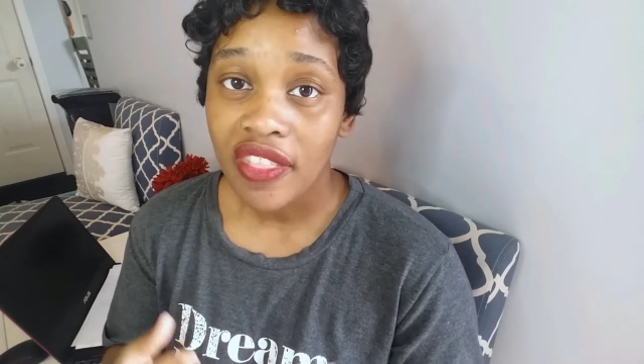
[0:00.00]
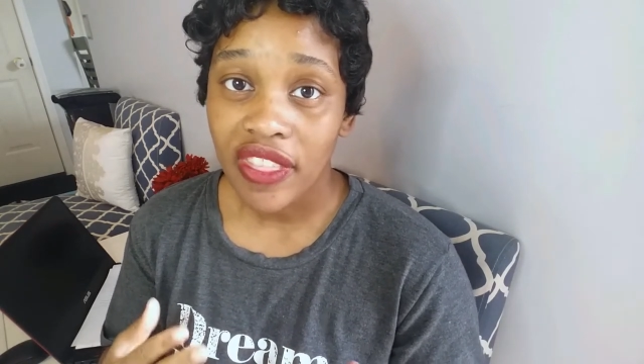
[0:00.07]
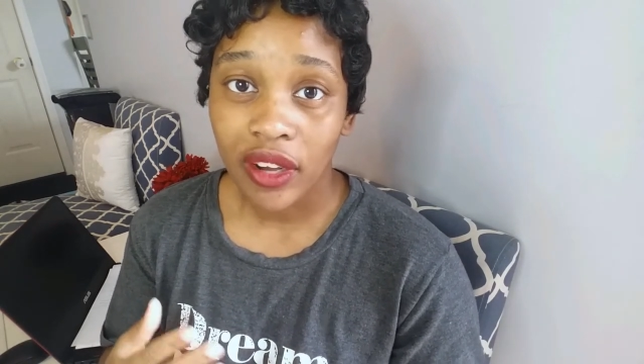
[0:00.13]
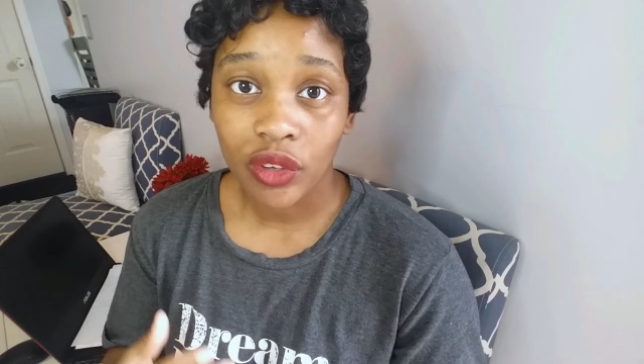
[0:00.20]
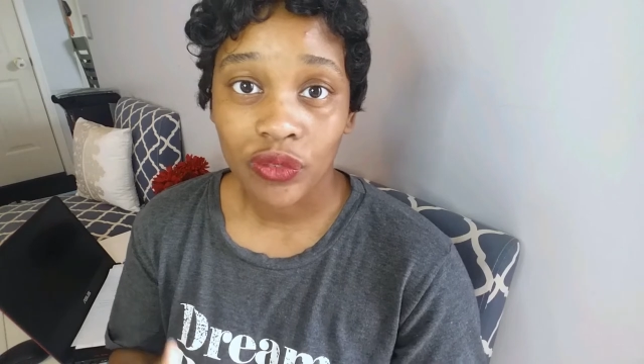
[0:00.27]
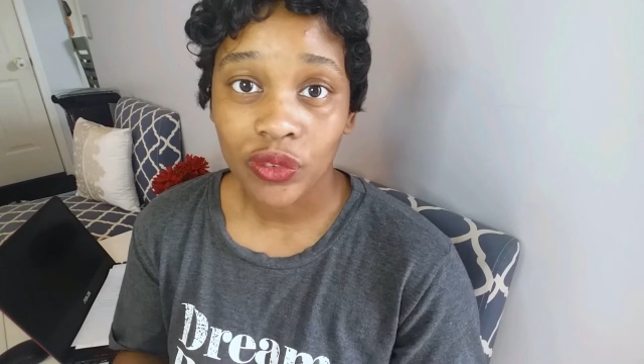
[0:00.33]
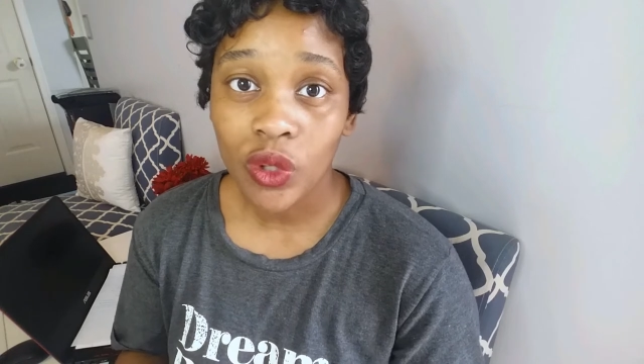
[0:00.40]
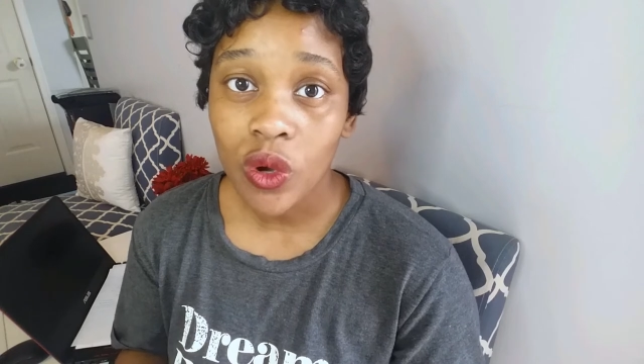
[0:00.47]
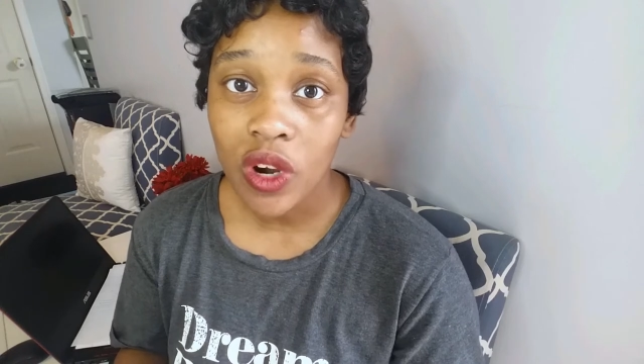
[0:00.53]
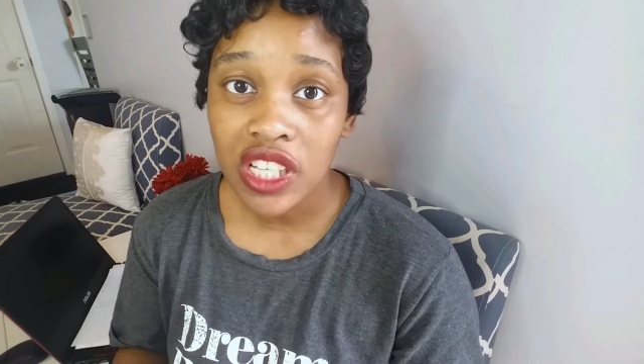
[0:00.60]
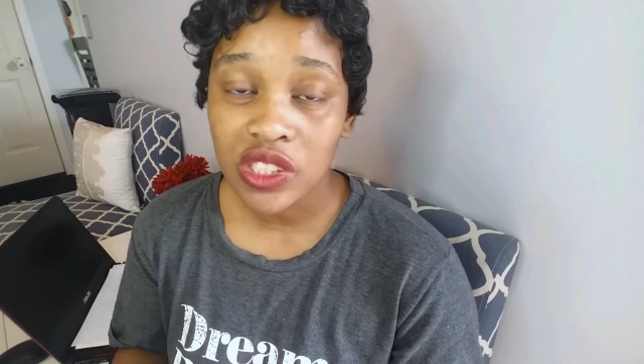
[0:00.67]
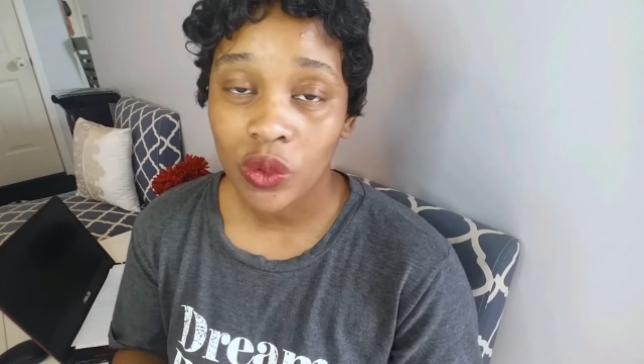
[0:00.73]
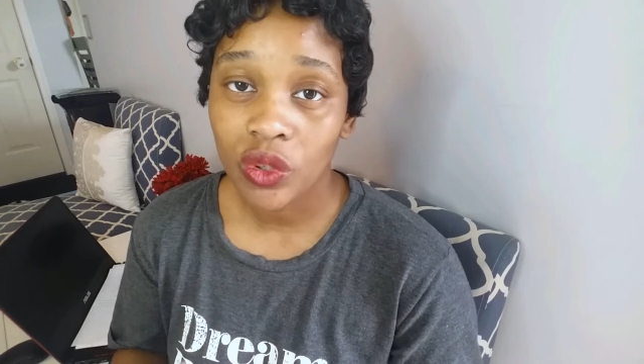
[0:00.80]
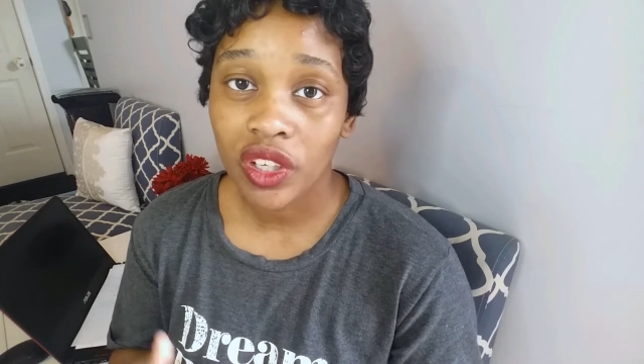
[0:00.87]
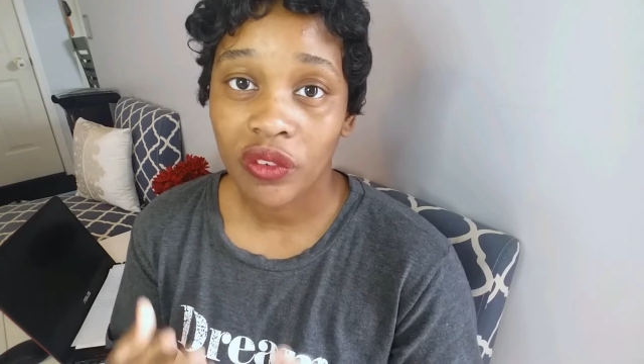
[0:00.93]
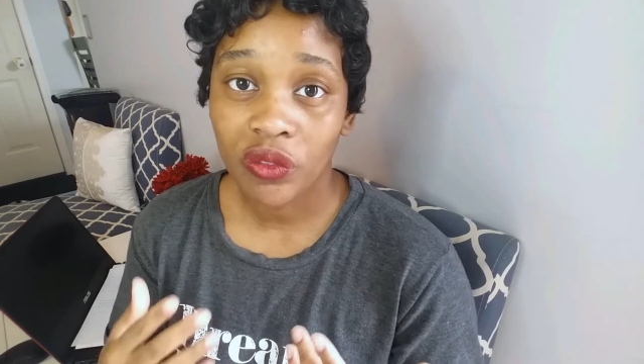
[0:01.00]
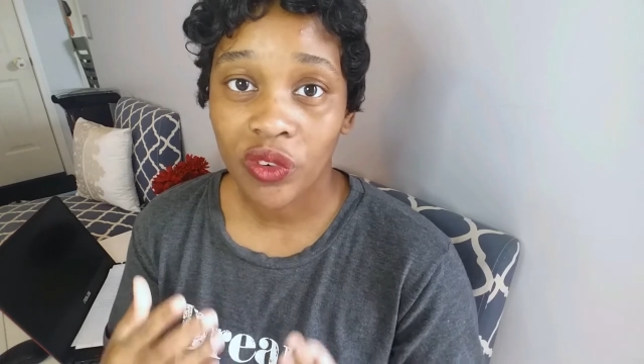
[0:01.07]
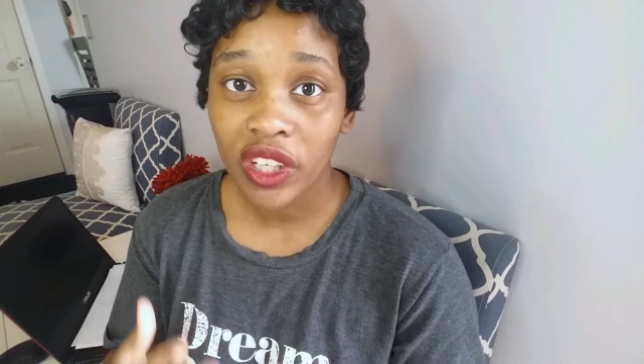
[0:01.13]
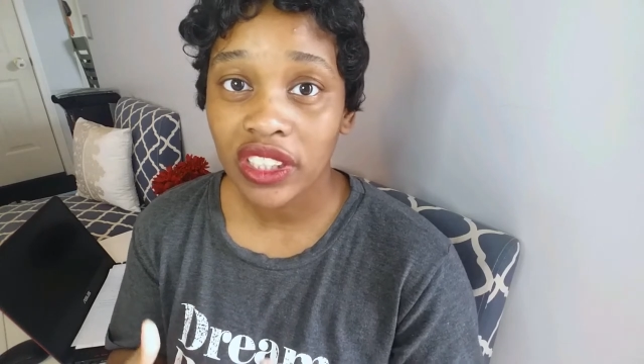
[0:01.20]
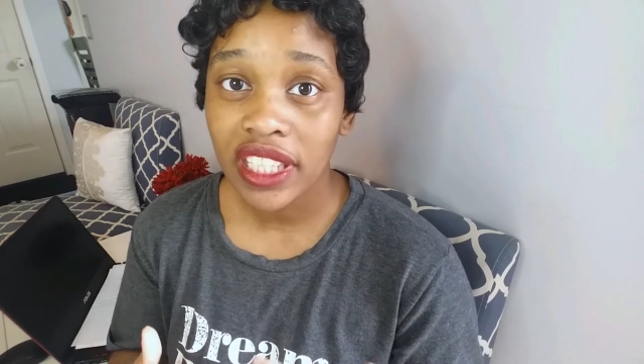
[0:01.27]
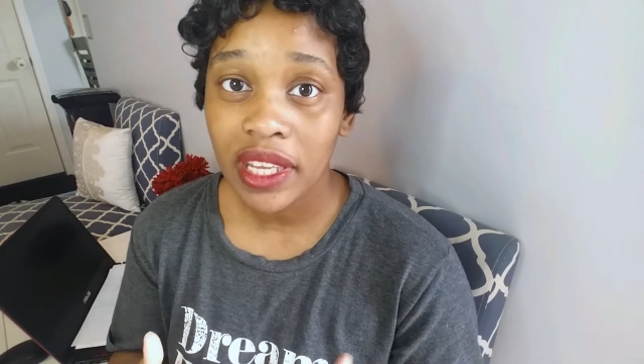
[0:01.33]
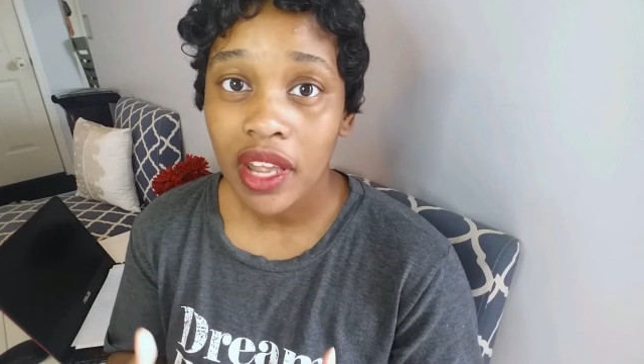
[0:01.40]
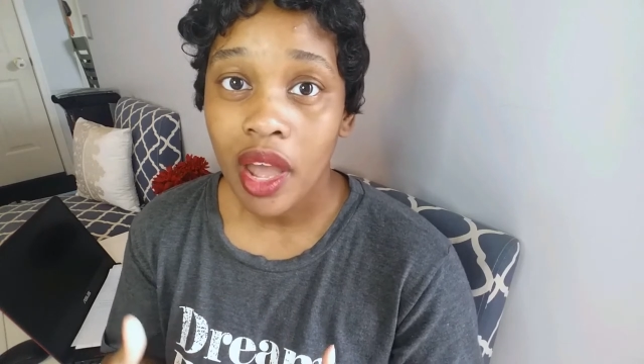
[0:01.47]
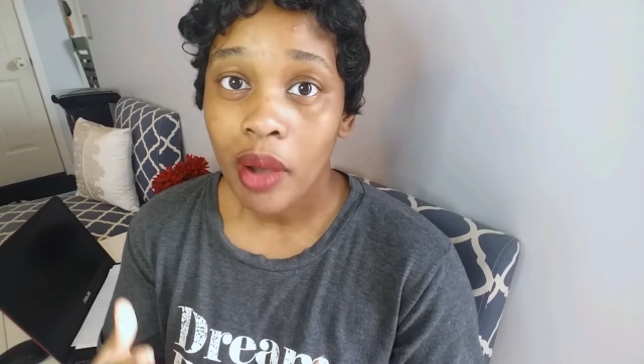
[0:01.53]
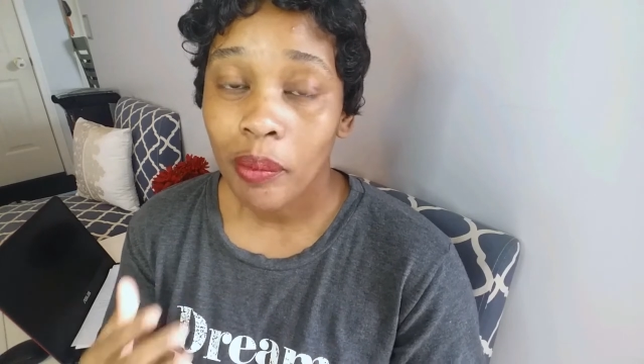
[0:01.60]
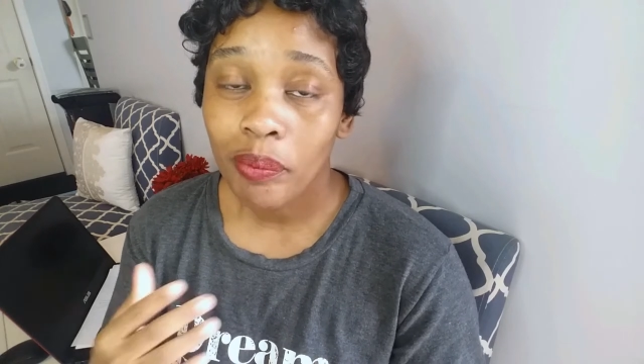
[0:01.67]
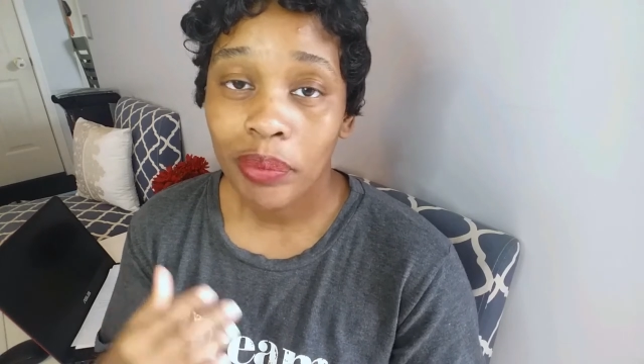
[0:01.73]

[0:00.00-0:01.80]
their floors on a really